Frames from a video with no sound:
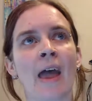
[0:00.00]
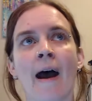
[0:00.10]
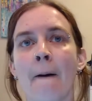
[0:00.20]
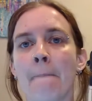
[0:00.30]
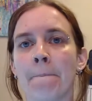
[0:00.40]

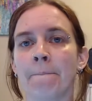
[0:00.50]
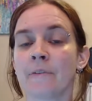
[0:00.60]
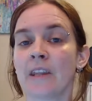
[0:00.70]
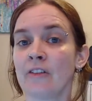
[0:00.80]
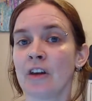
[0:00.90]

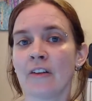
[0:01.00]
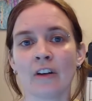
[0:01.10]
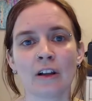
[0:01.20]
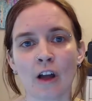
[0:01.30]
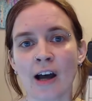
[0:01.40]
If you have
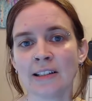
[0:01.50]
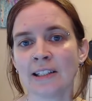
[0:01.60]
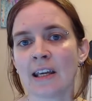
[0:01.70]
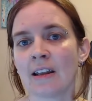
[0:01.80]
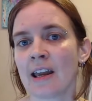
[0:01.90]
a
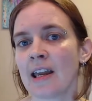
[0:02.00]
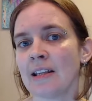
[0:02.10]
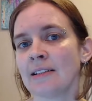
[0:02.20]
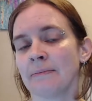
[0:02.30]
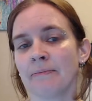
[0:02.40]
glossy
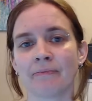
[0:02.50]
glaze,